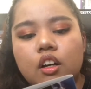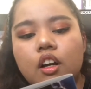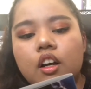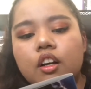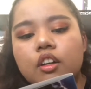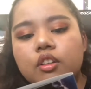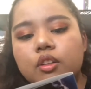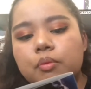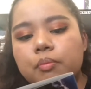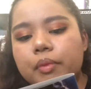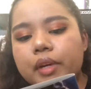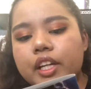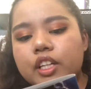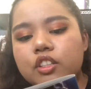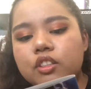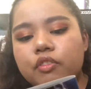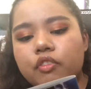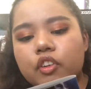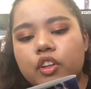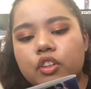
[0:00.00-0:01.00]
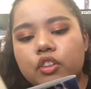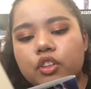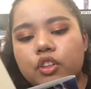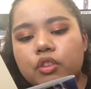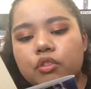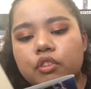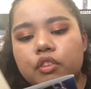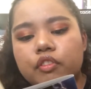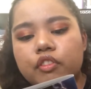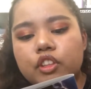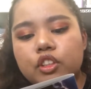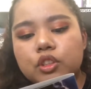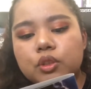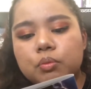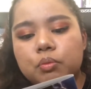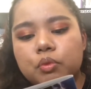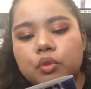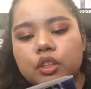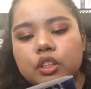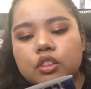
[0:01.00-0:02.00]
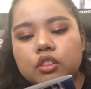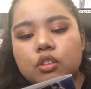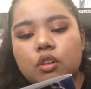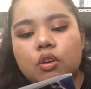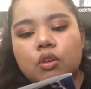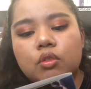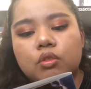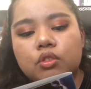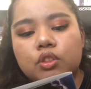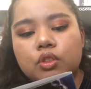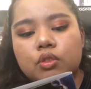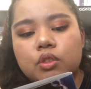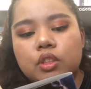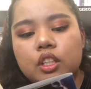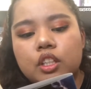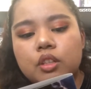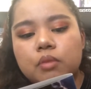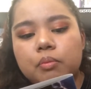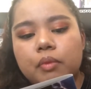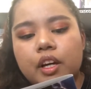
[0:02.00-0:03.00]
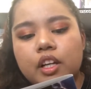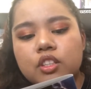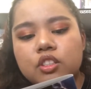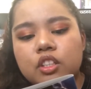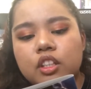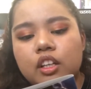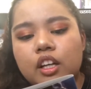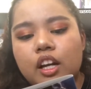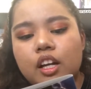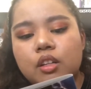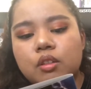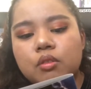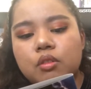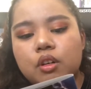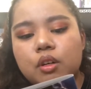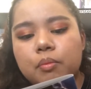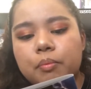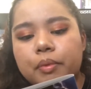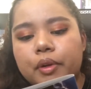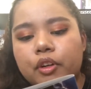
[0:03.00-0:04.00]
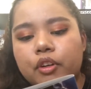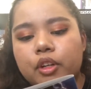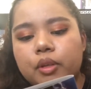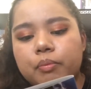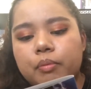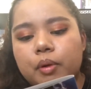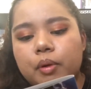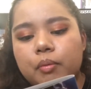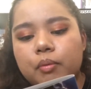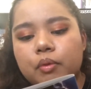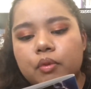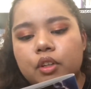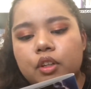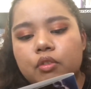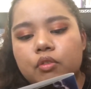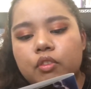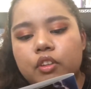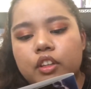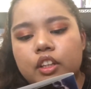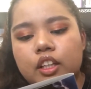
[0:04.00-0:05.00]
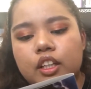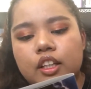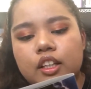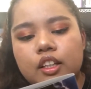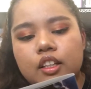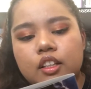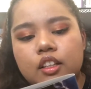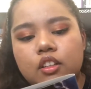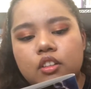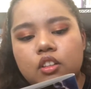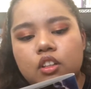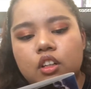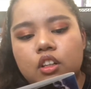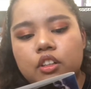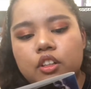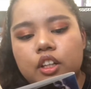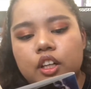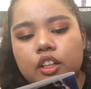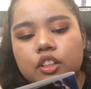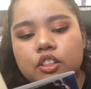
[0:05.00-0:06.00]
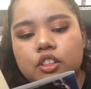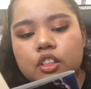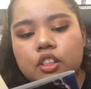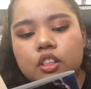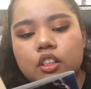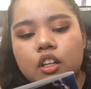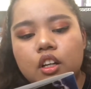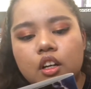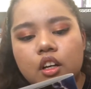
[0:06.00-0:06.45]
The mage's failure reveals Bree's own unique magic and a buried memory with a hidden connection.